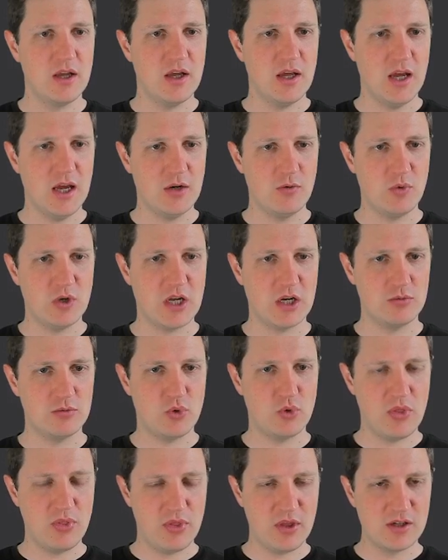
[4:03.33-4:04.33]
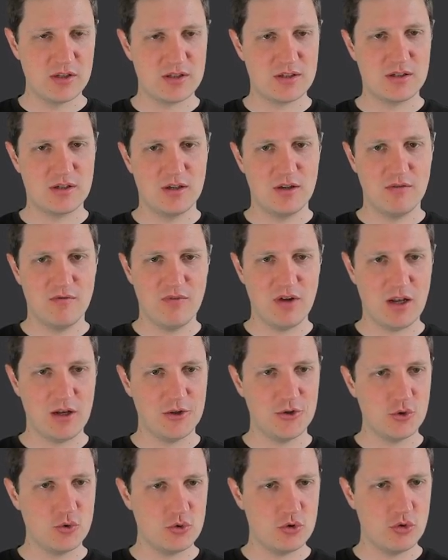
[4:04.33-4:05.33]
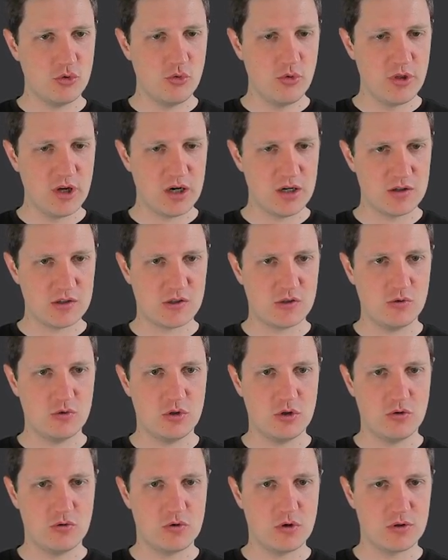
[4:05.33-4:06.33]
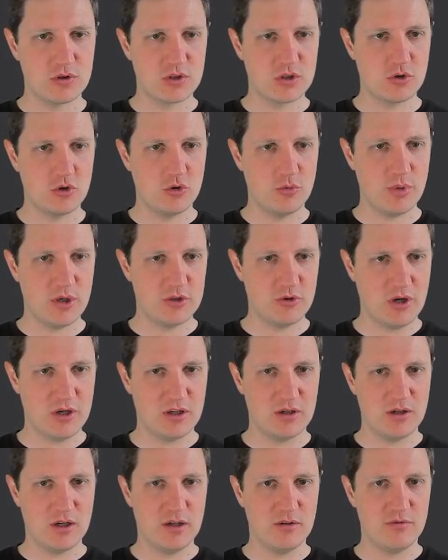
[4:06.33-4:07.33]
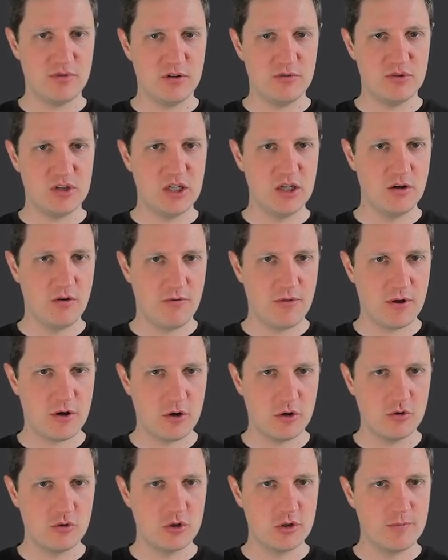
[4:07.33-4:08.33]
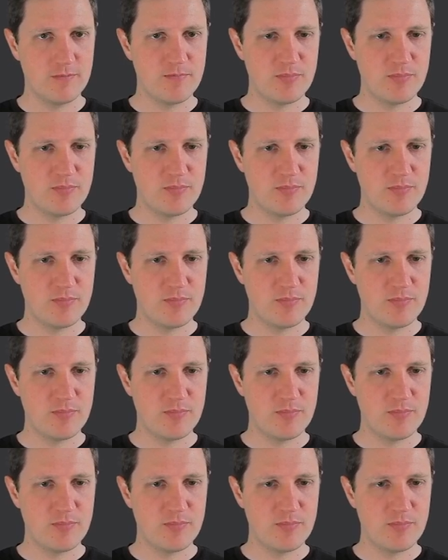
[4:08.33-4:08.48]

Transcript: And we can print this value to the RStudio console by running line fifteen of the code.